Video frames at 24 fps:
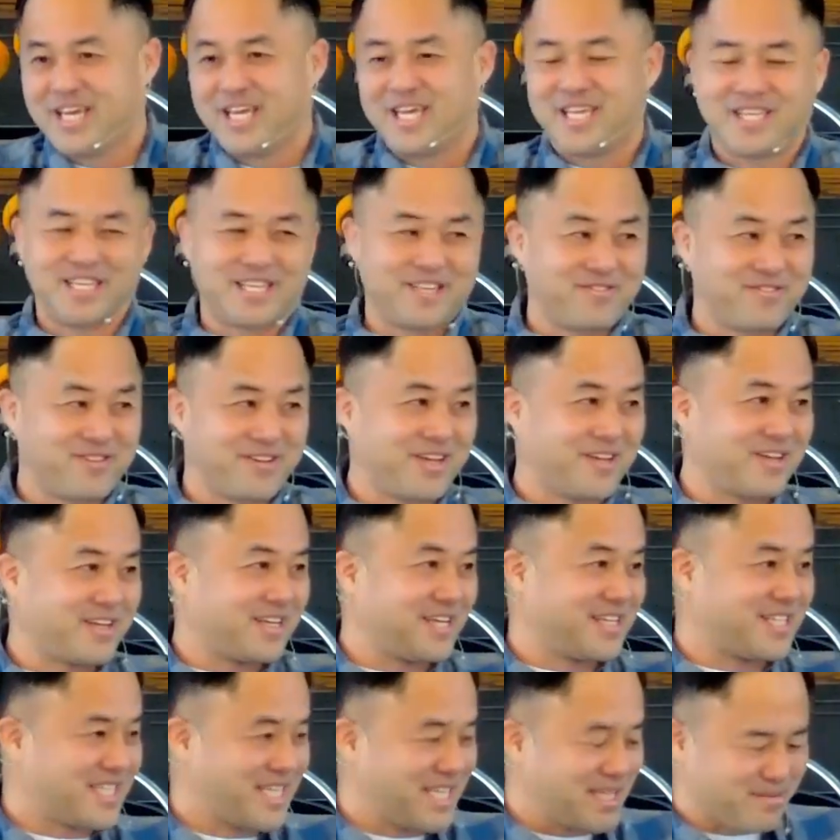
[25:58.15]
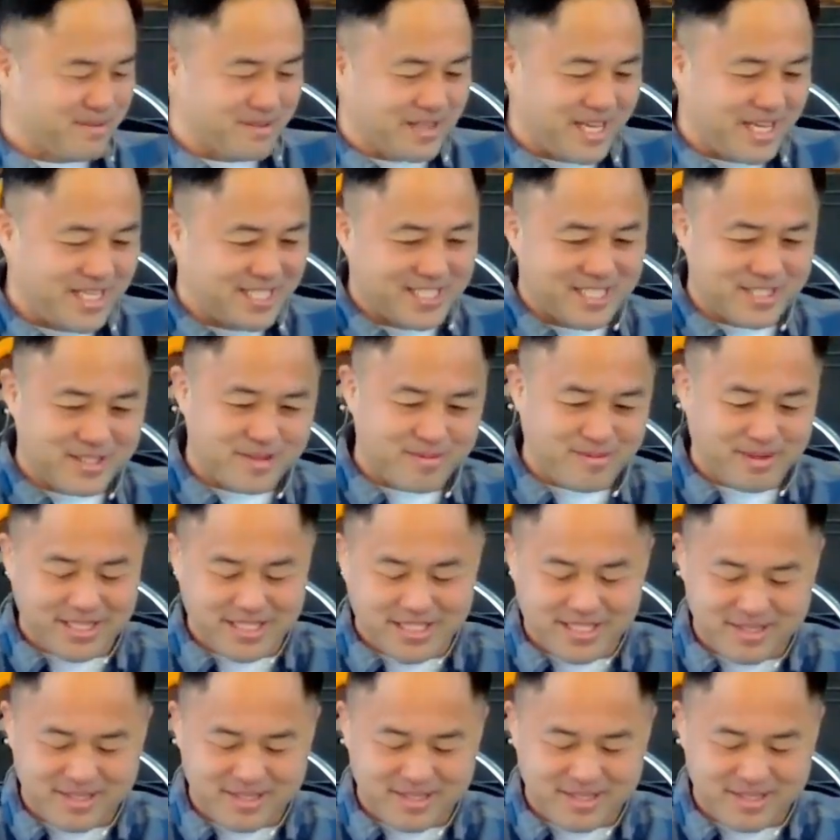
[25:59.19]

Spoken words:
and if I'm going to change my license or my